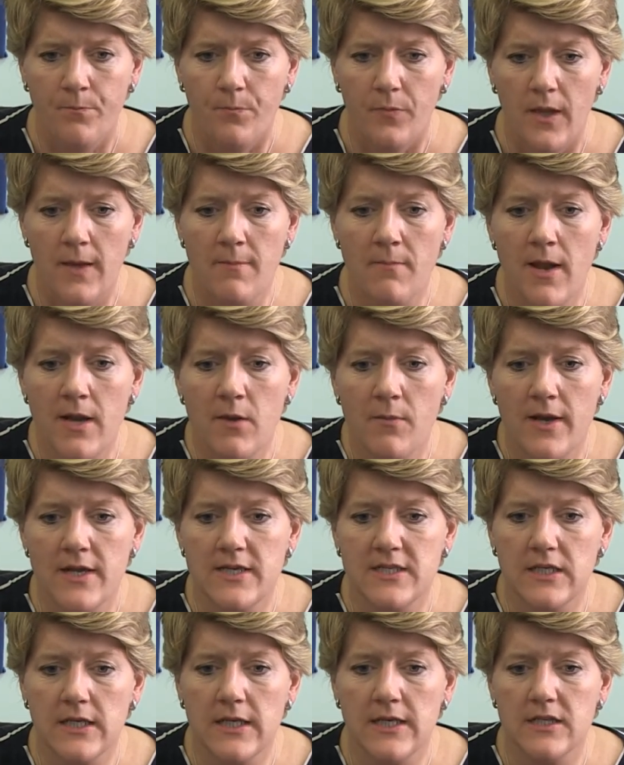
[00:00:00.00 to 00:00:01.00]
in many
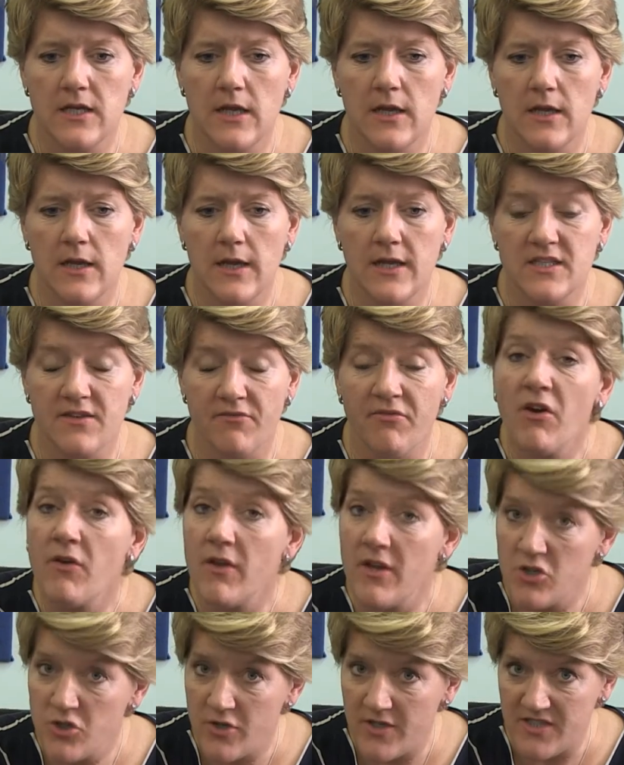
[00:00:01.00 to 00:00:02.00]
ways, it's a
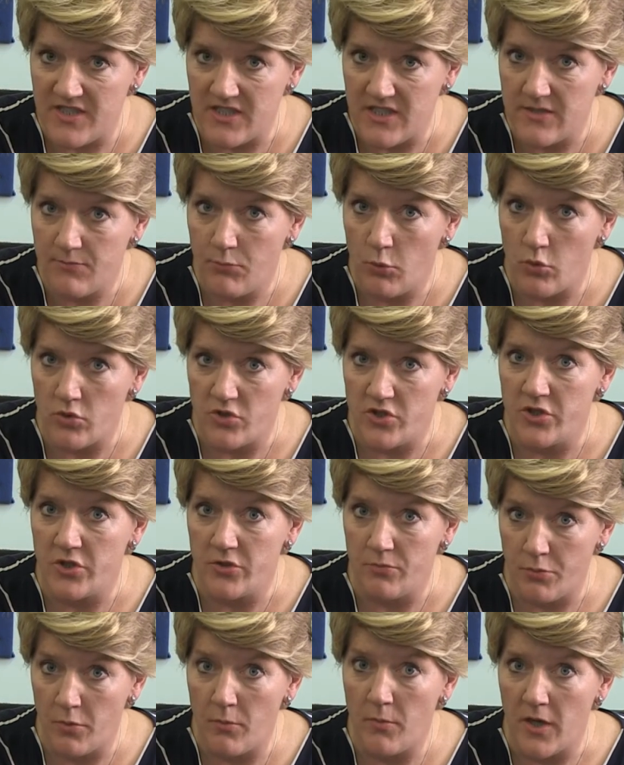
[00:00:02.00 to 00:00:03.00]
very interesting sport
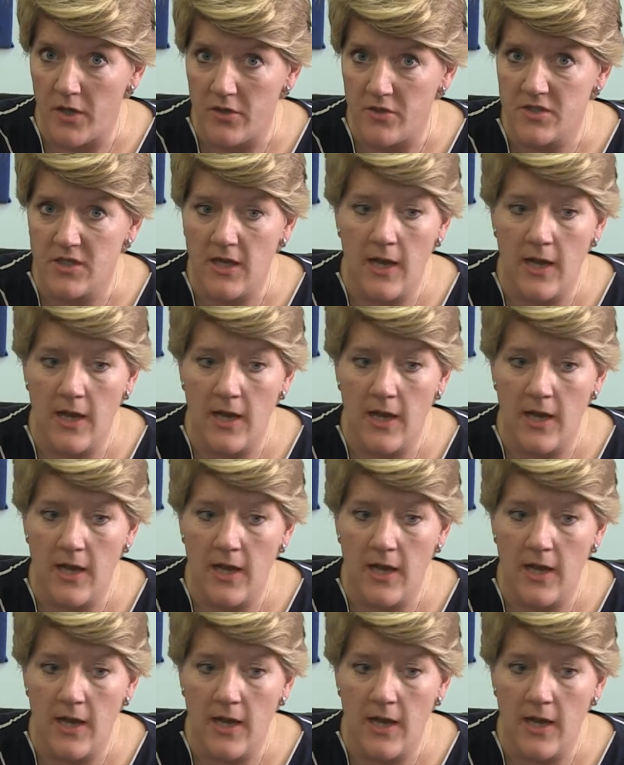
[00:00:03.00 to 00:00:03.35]
to promote,